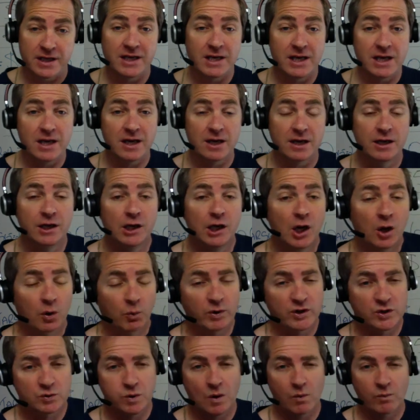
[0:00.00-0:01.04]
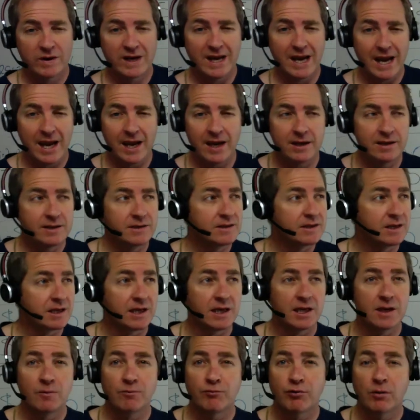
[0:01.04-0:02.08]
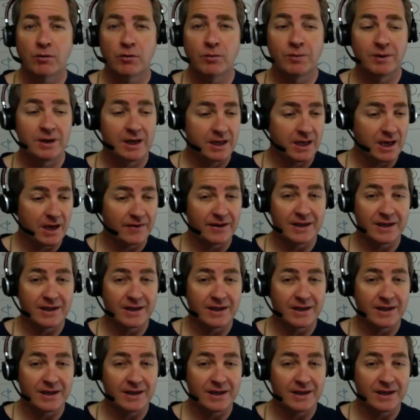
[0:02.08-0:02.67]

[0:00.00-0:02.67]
the year, which when we end in probably,